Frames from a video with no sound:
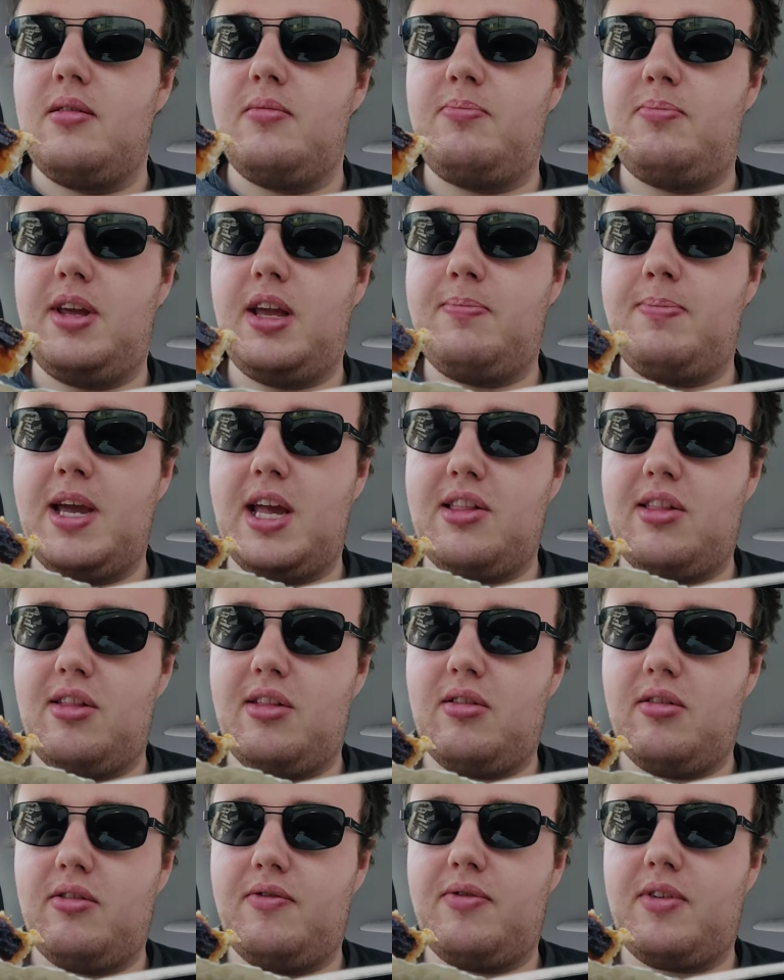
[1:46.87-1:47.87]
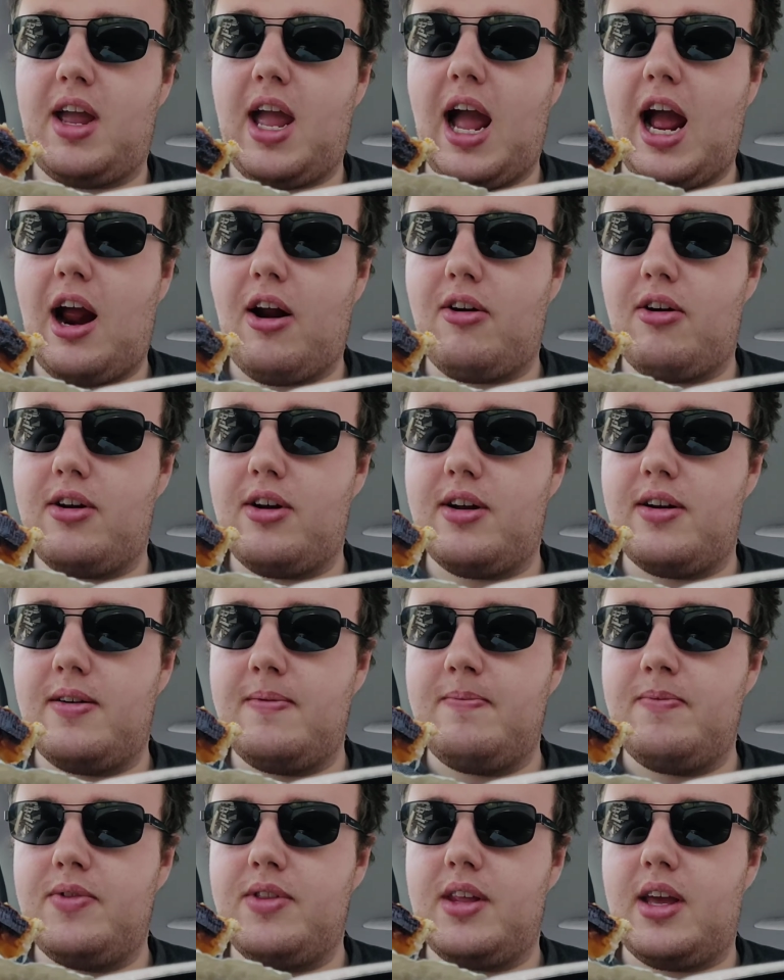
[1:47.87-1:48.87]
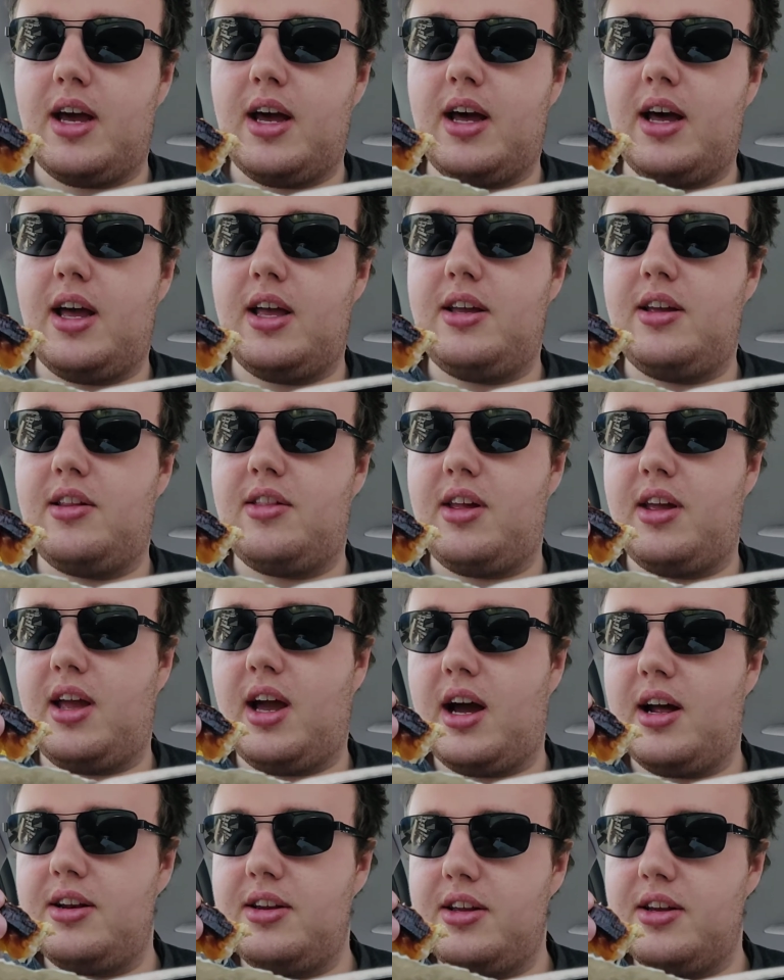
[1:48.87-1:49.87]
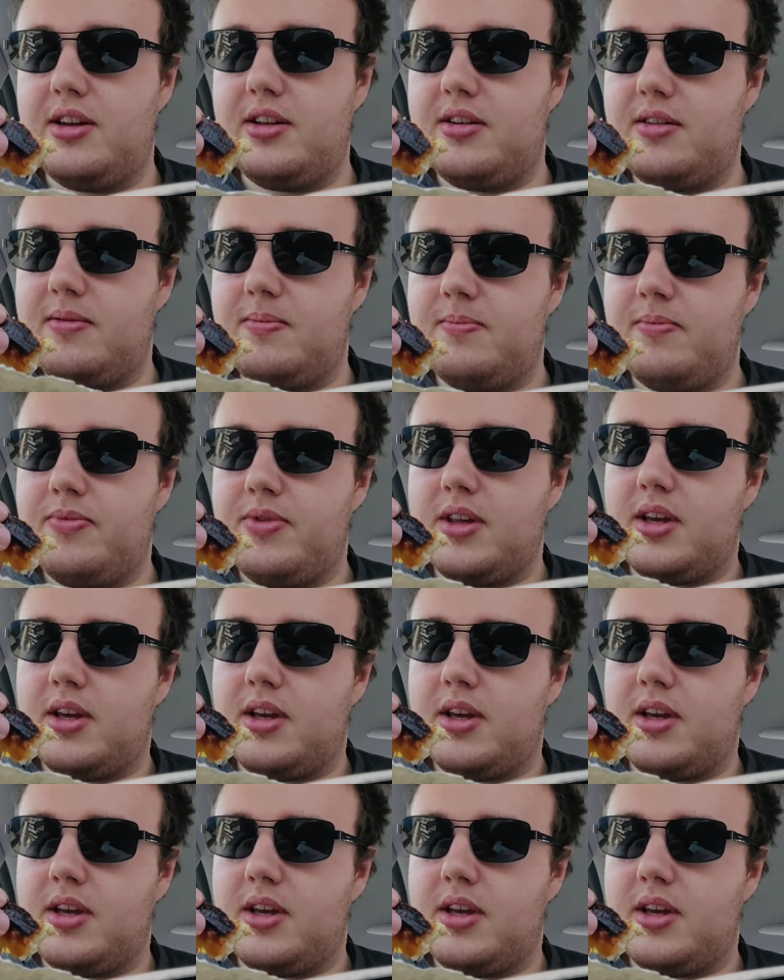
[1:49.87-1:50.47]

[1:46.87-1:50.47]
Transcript: Big pieces of carrot. You can see onion.